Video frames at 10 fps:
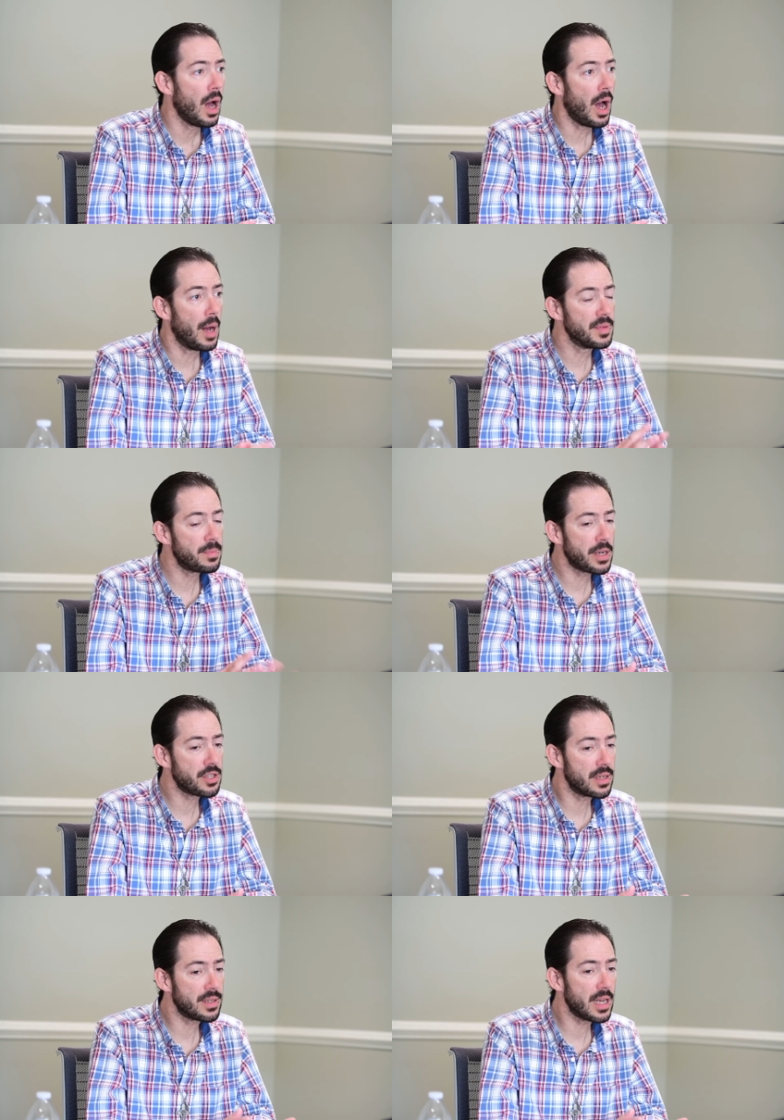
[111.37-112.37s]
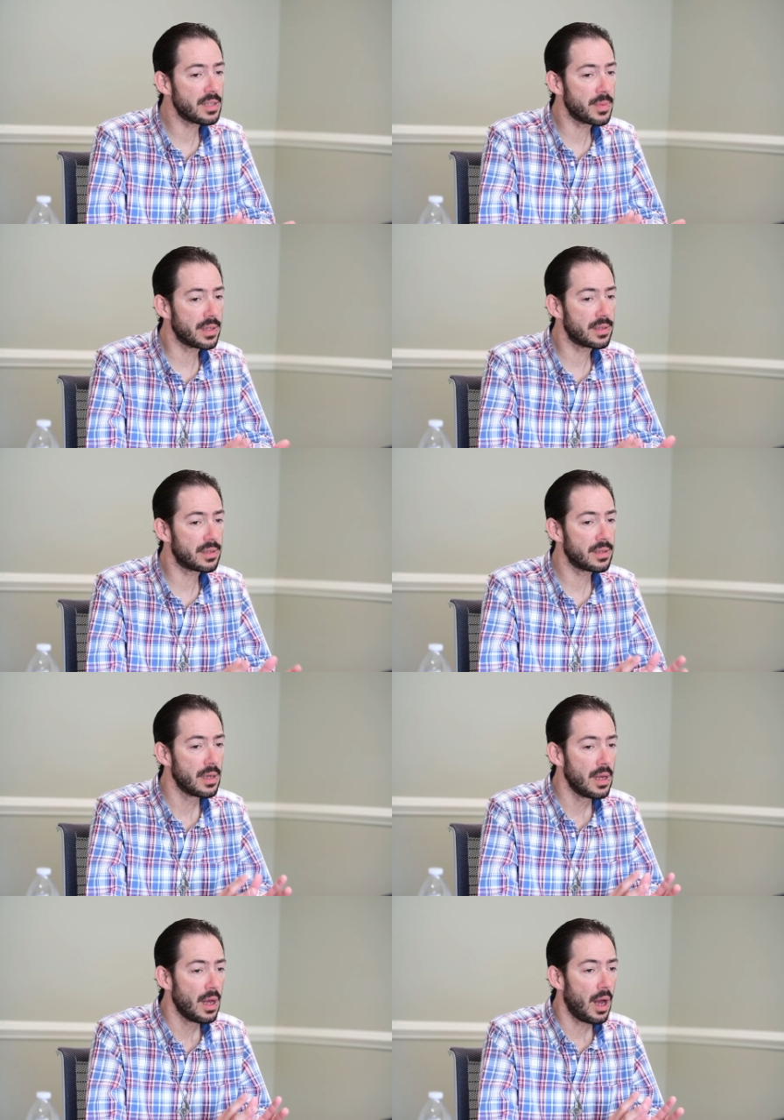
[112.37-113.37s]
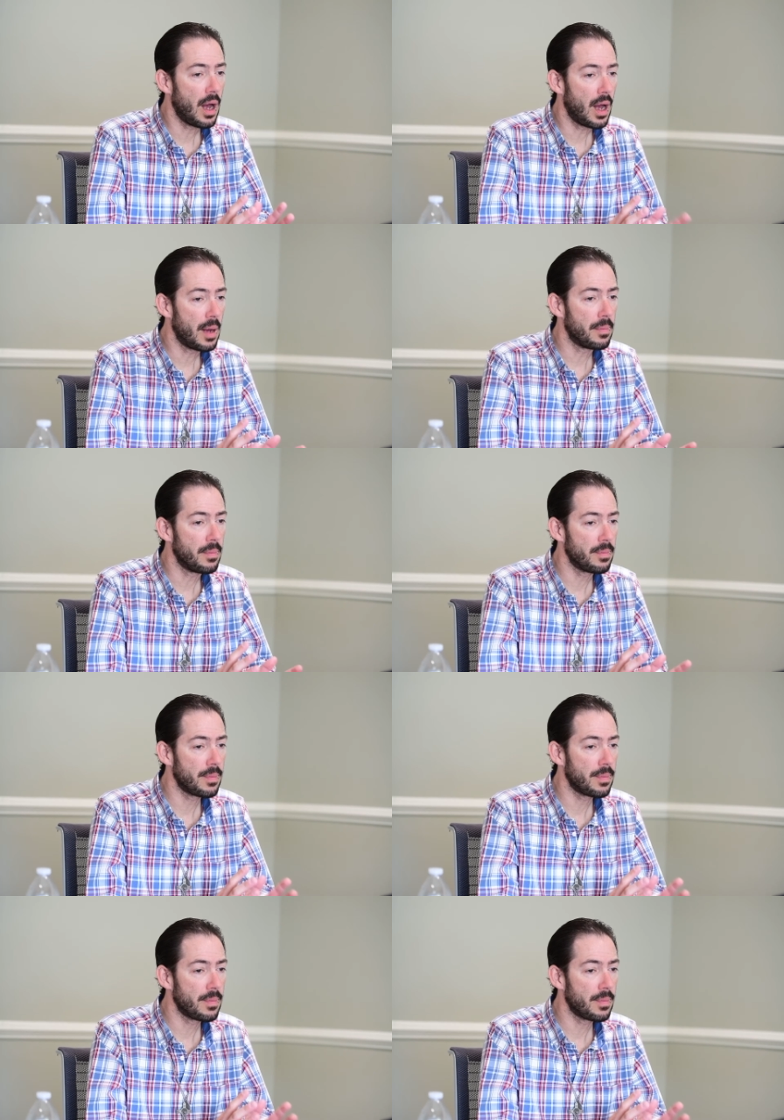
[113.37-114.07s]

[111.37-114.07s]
Um, special assessments, um,